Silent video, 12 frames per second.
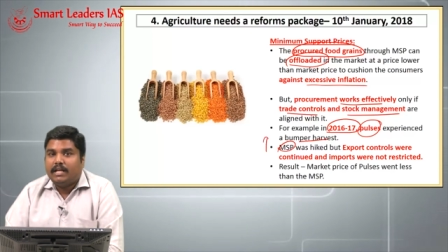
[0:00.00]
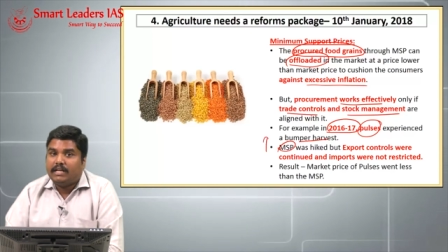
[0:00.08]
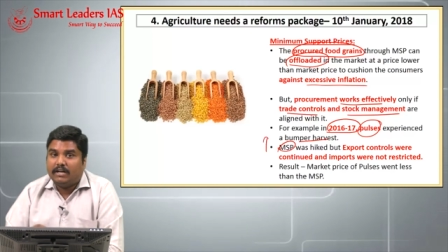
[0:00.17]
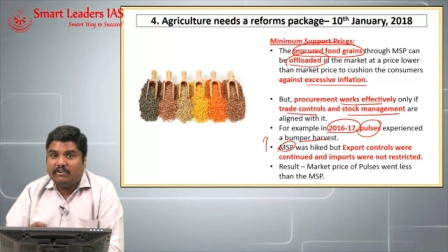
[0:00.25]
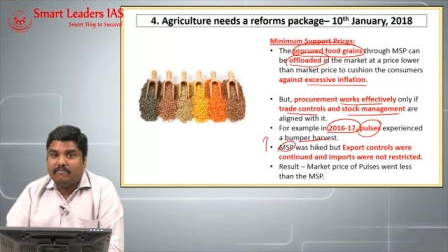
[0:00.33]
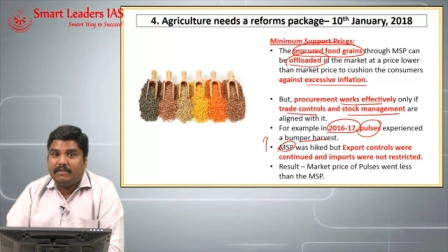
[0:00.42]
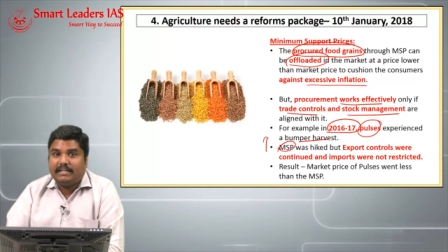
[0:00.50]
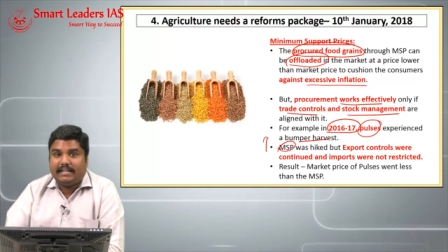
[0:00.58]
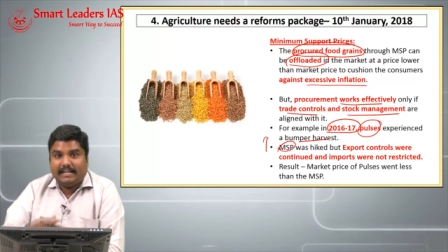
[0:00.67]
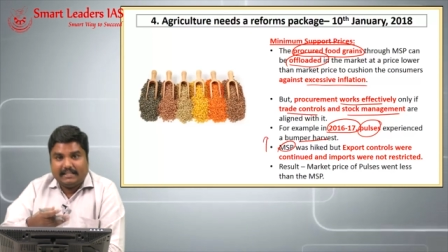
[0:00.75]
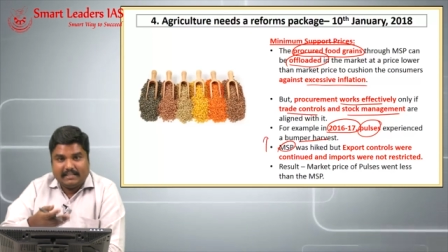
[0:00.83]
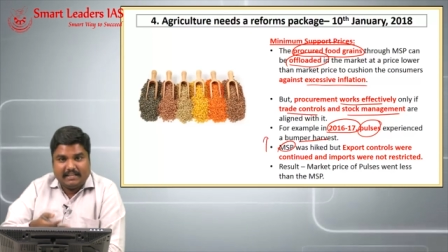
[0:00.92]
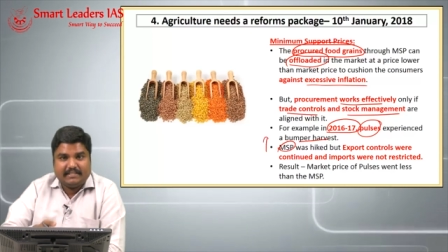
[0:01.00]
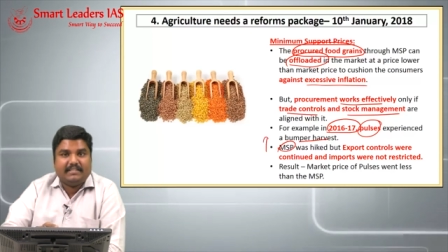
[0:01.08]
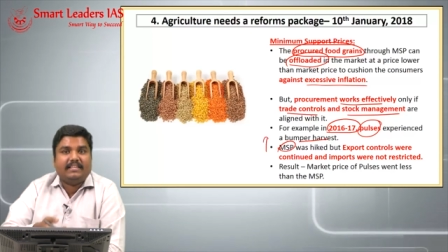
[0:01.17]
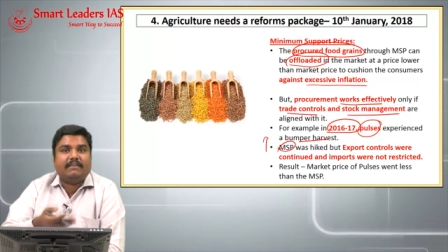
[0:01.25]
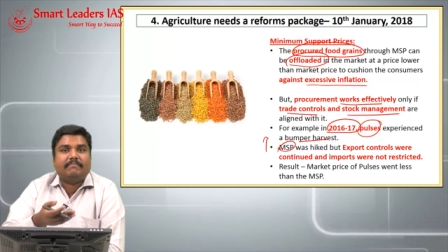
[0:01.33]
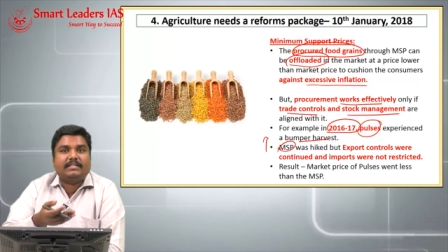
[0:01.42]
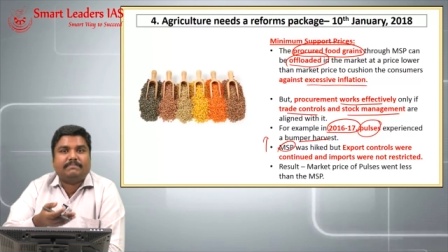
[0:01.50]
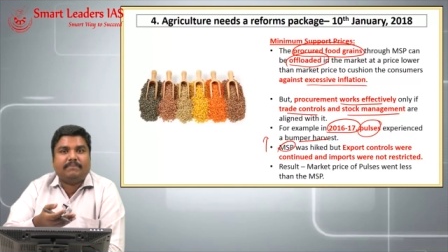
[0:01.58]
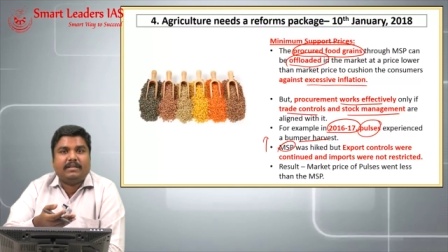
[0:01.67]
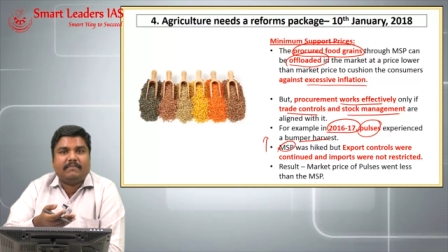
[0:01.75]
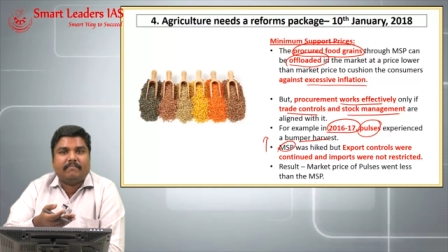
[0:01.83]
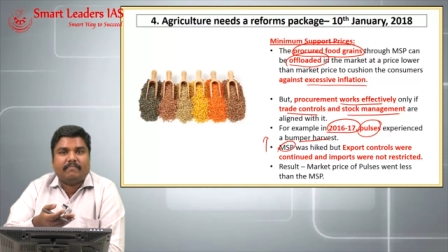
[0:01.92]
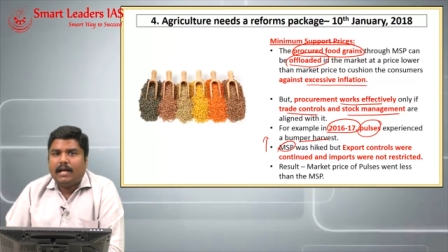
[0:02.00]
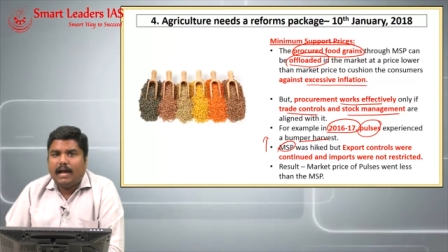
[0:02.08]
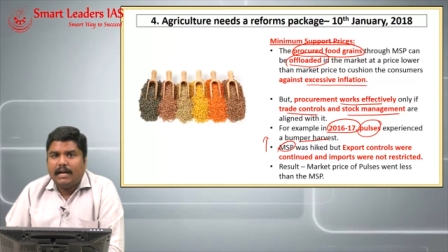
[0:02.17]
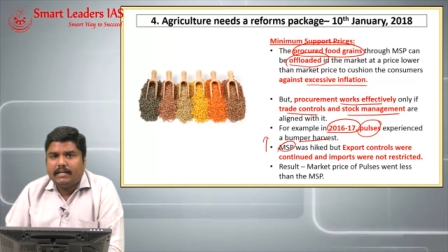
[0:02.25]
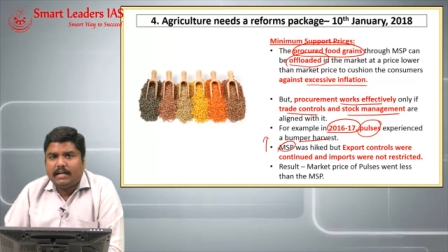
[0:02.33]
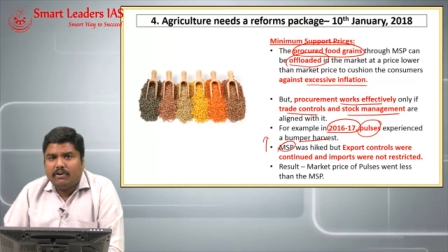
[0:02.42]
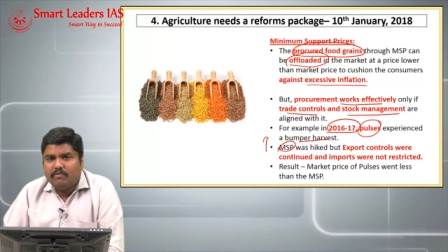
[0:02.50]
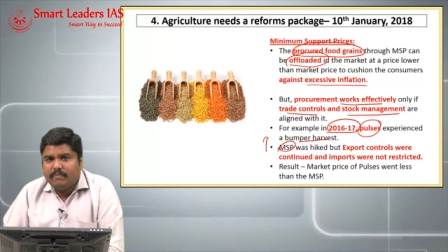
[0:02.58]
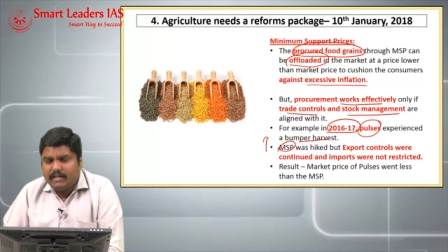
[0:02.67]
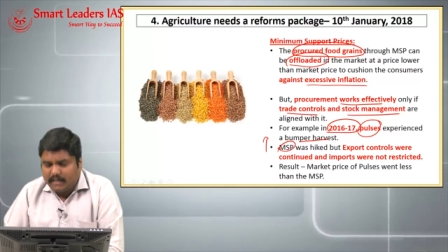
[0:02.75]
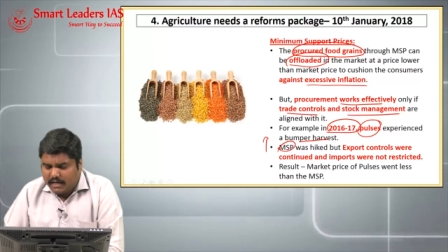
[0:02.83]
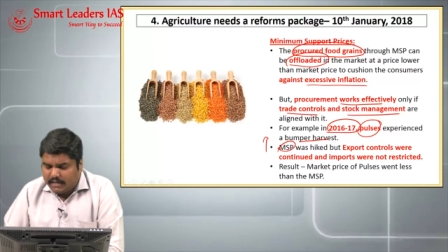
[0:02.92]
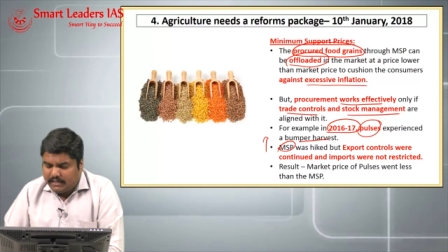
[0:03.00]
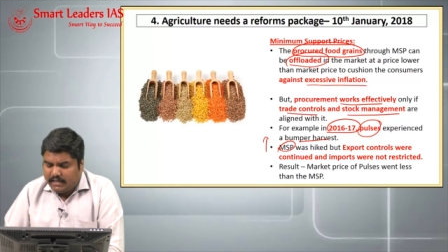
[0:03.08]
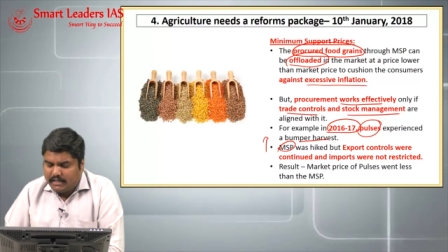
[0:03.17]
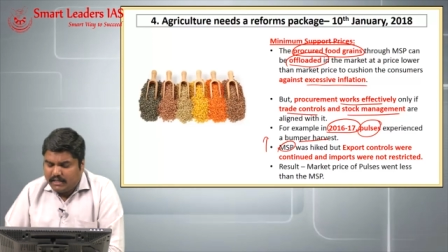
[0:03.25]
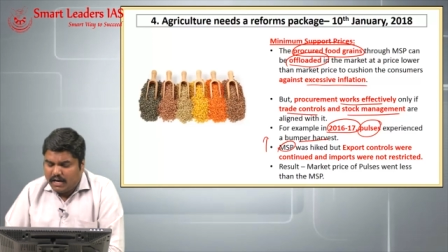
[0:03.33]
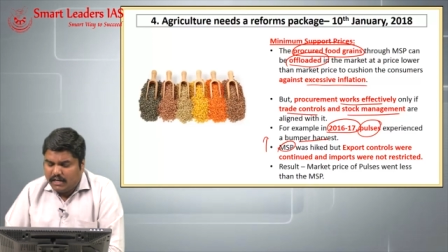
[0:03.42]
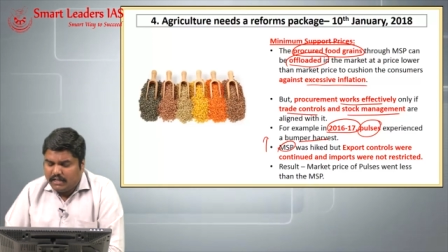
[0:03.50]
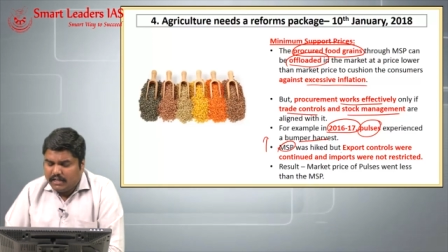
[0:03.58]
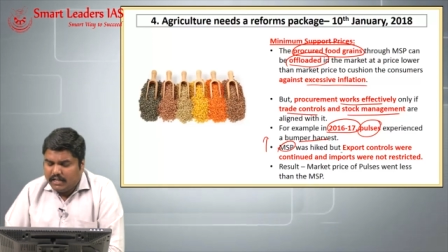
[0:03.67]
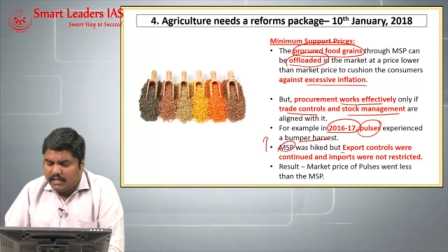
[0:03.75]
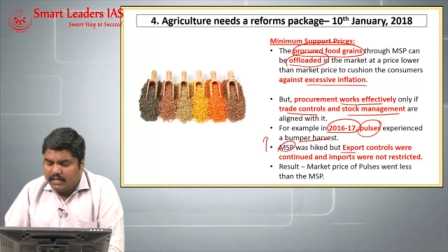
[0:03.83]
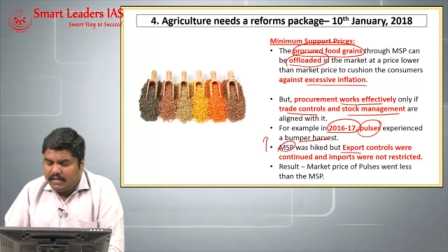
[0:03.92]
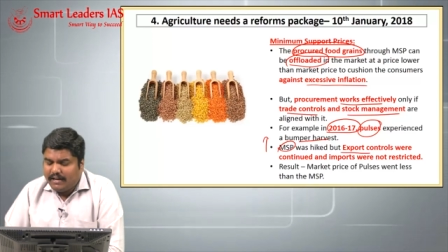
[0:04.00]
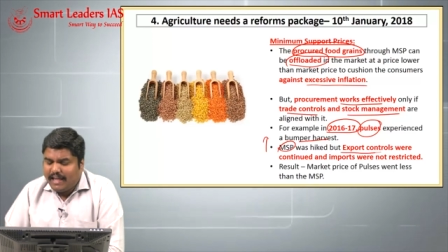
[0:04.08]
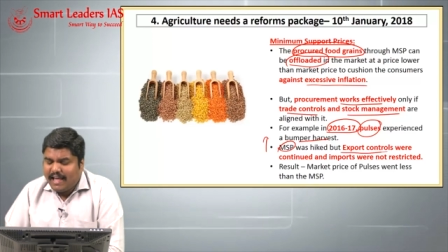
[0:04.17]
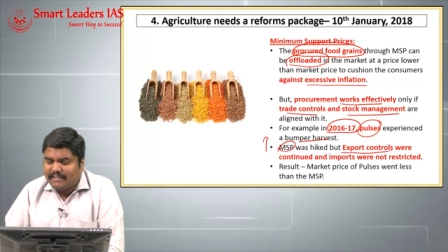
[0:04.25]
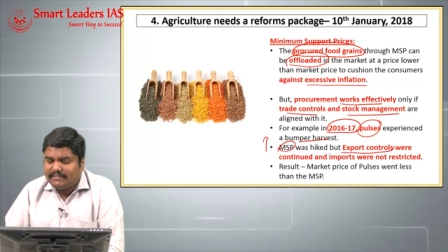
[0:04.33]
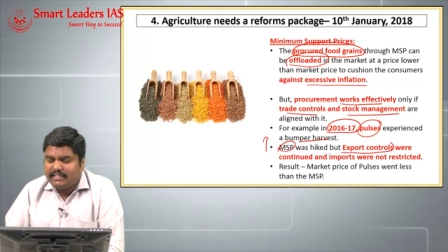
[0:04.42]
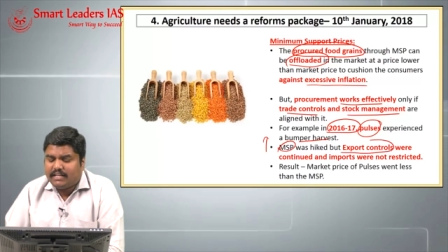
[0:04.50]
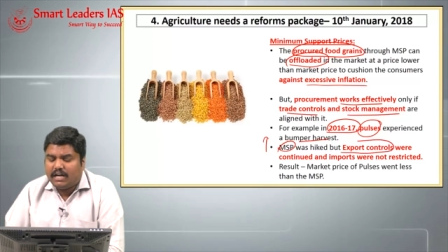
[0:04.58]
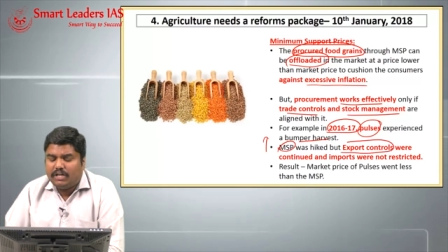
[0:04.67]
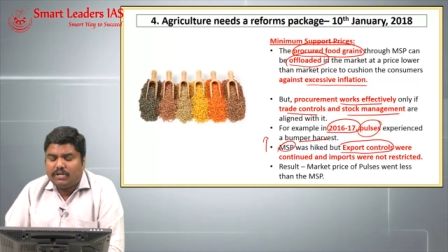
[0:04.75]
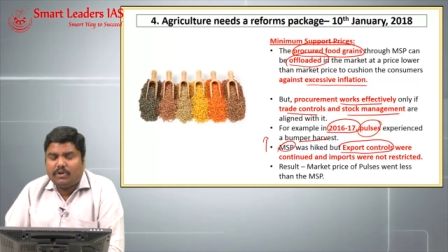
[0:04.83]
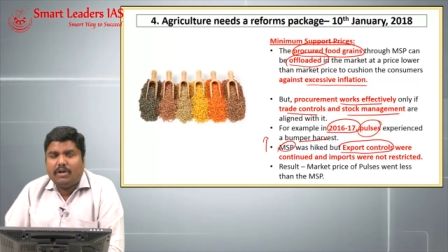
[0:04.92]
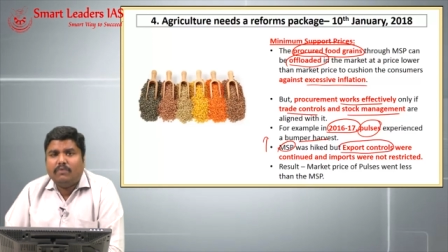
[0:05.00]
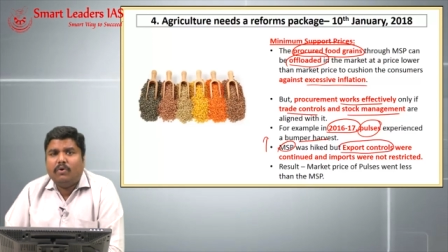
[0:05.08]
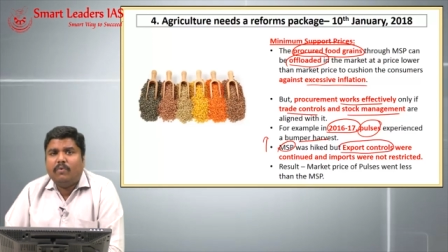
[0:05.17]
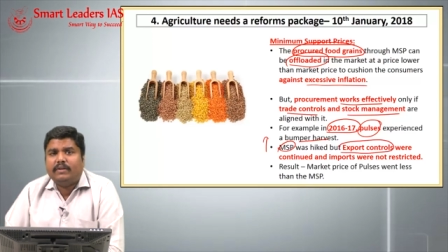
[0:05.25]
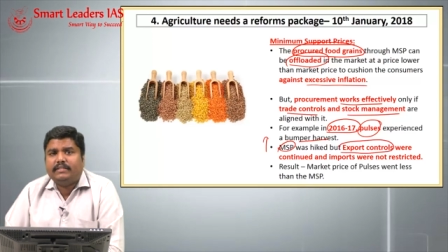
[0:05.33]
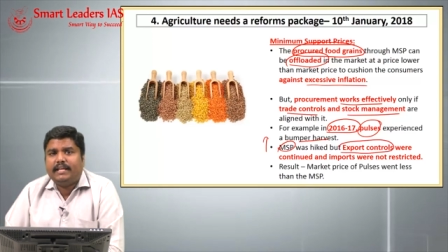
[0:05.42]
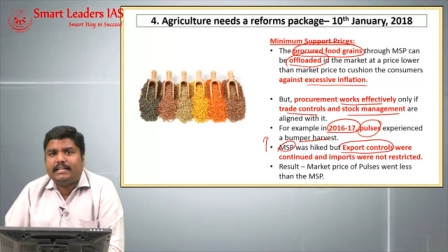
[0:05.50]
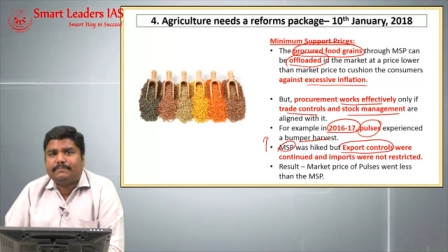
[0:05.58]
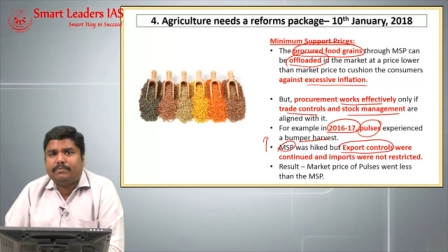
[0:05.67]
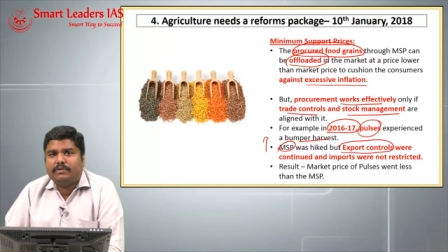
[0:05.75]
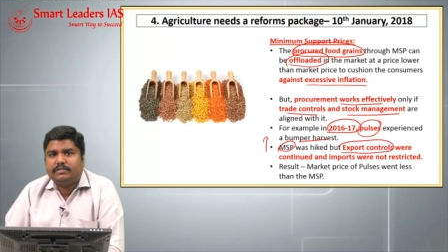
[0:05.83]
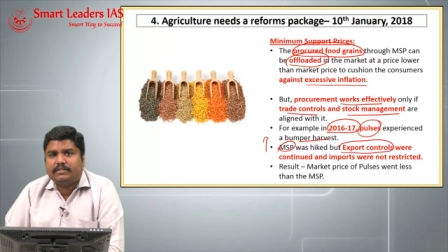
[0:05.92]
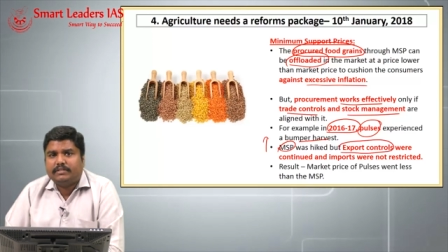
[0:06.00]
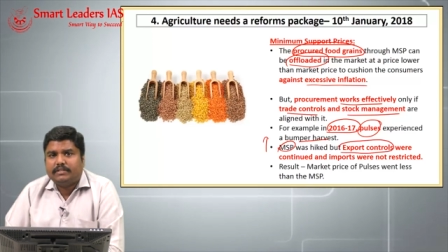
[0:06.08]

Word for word: government increased the MSP and government did not relax the control over the exports.